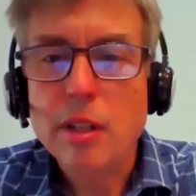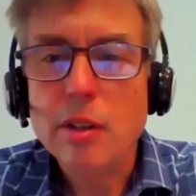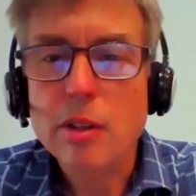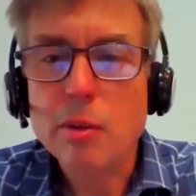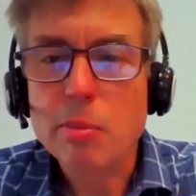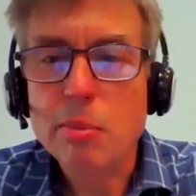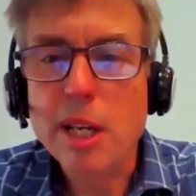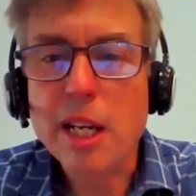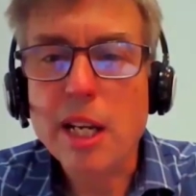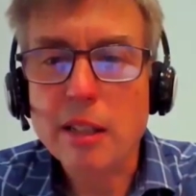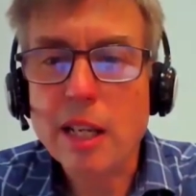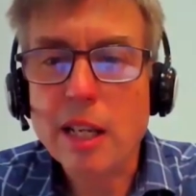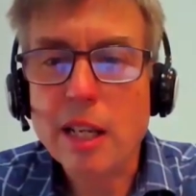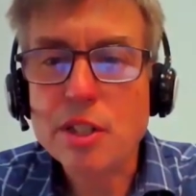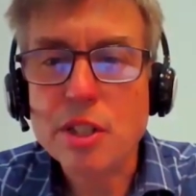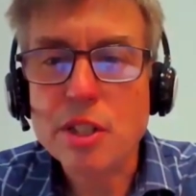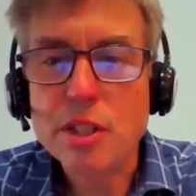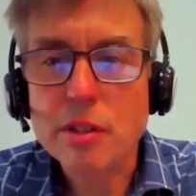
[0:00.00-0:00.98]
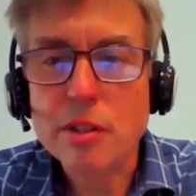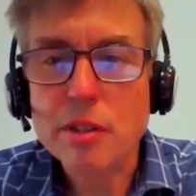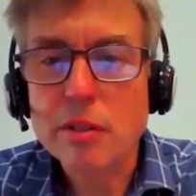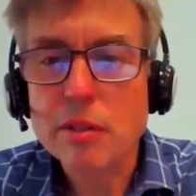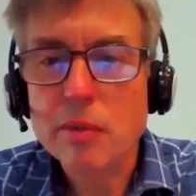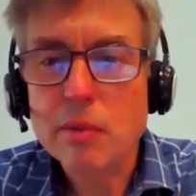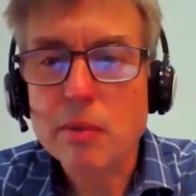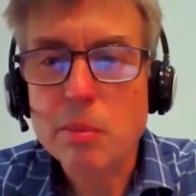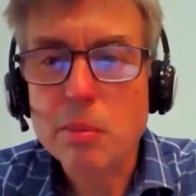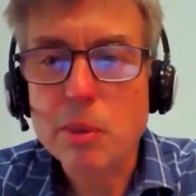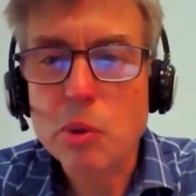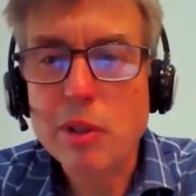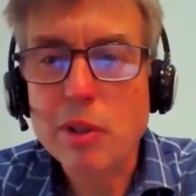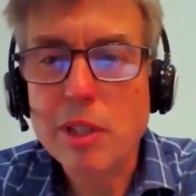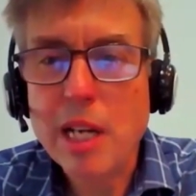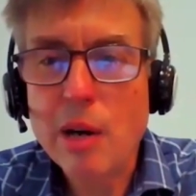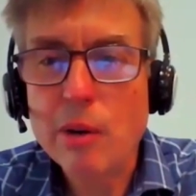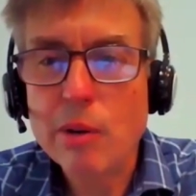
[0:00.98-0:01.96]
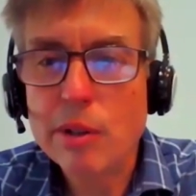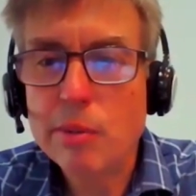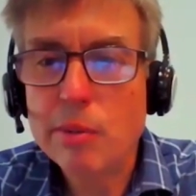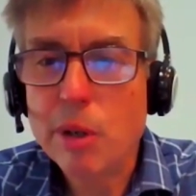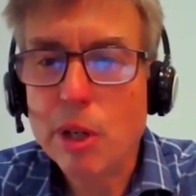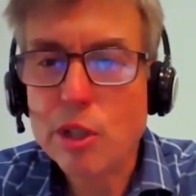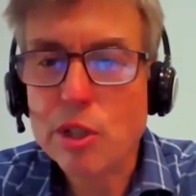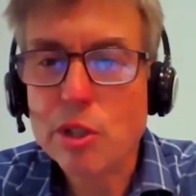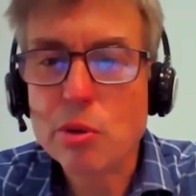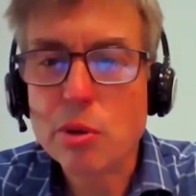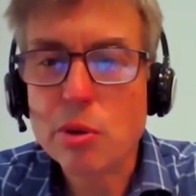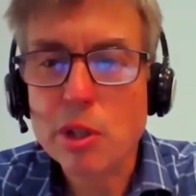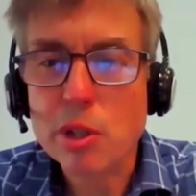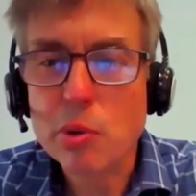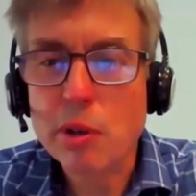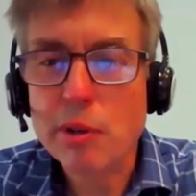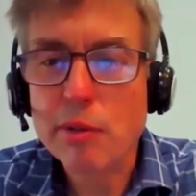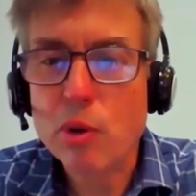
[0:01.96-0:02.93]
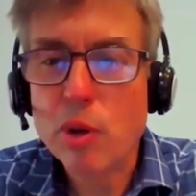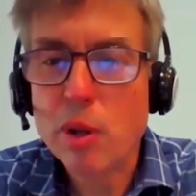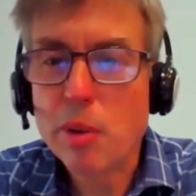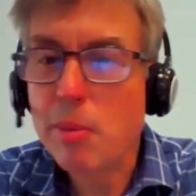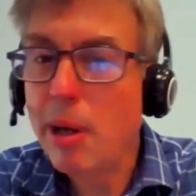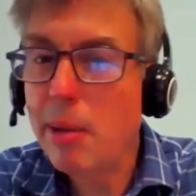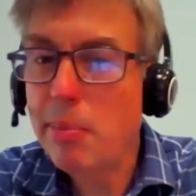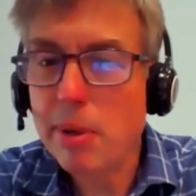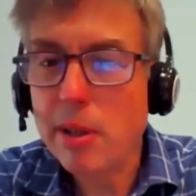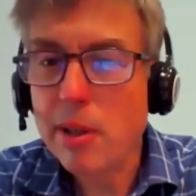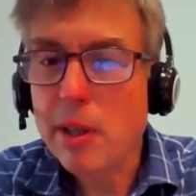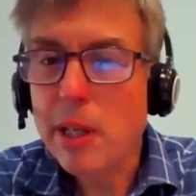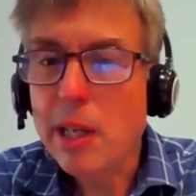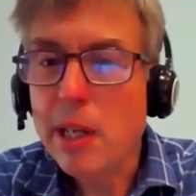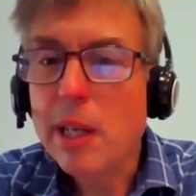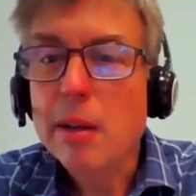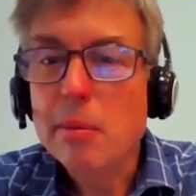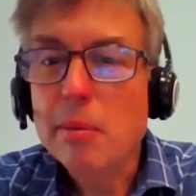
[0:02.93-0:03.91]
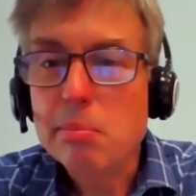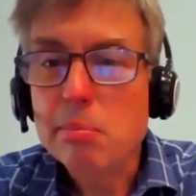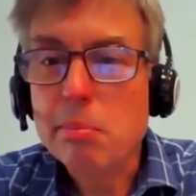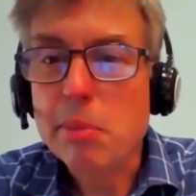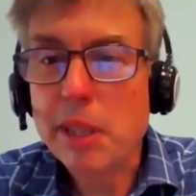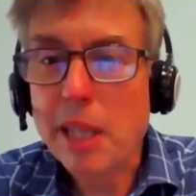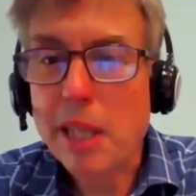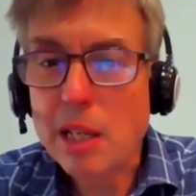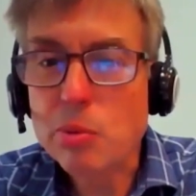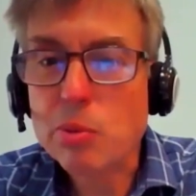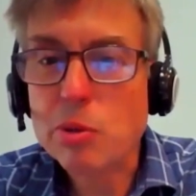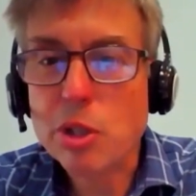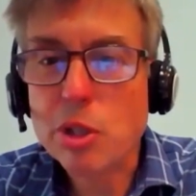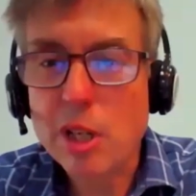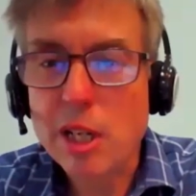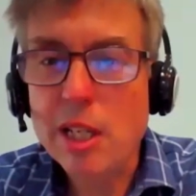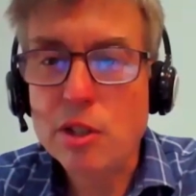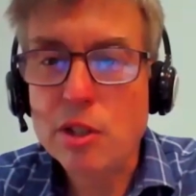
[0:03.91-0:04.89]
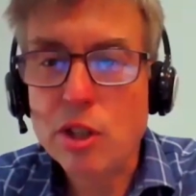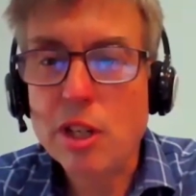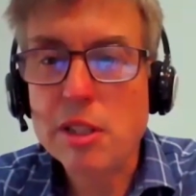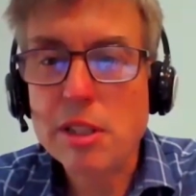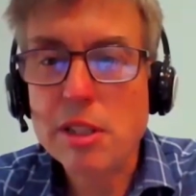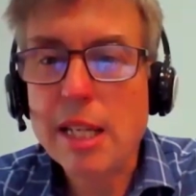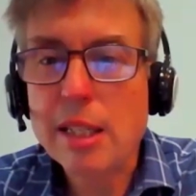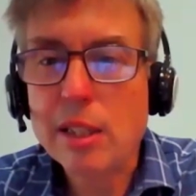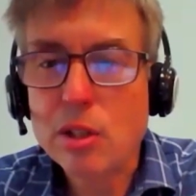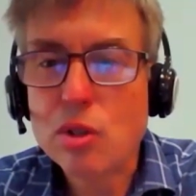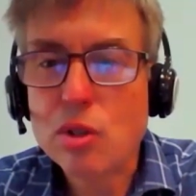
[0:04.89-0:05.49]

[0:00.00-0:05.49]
there being an election between now and March of 2024. There might be, but that's it's going to take to